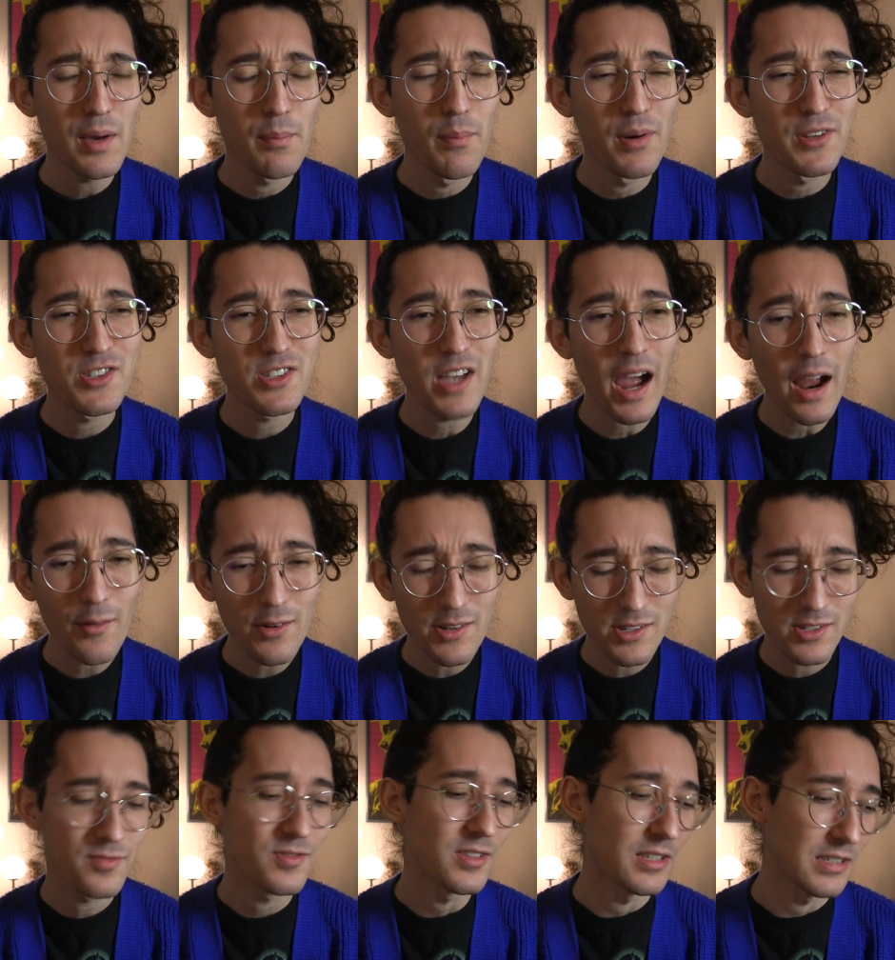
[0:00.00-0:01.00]
But
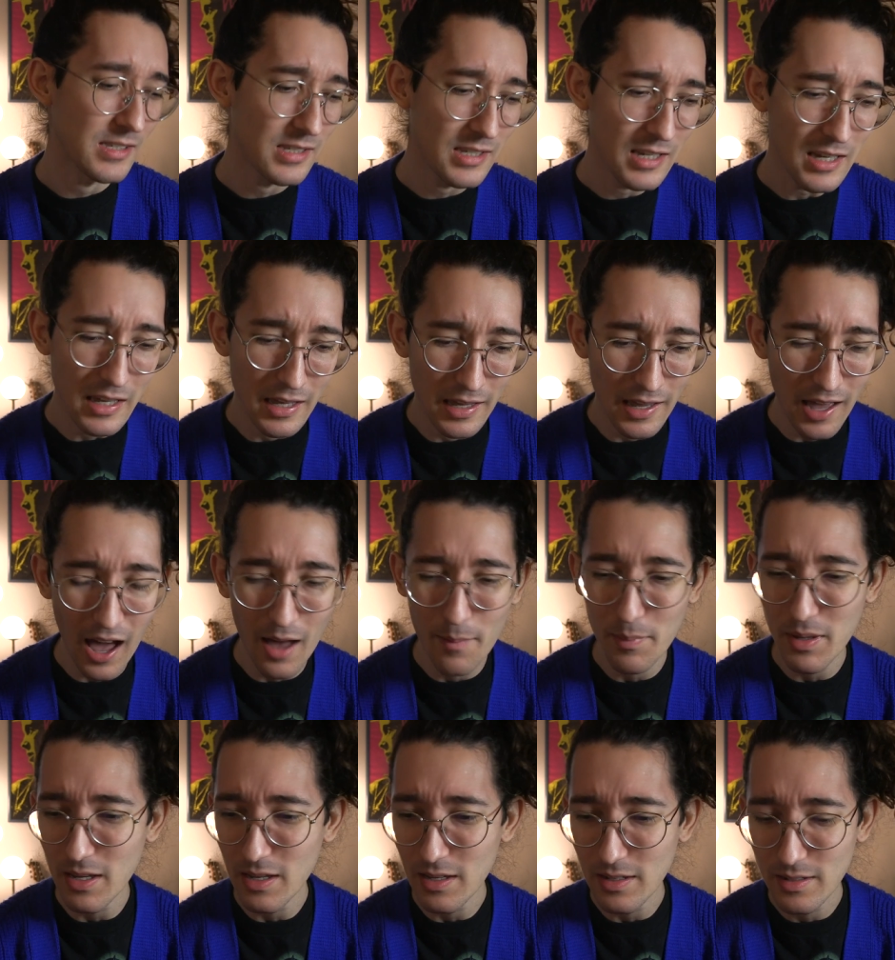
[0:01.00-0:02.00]
Sirens of the Sea, I
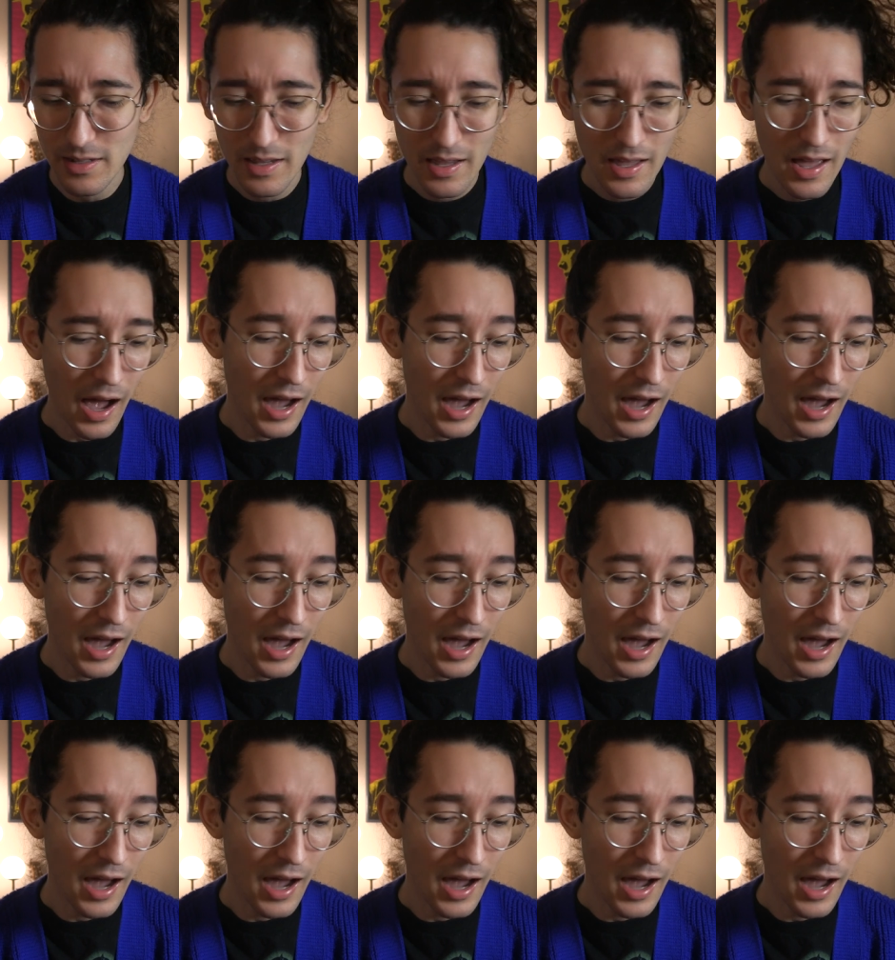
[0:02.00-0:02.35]
mean,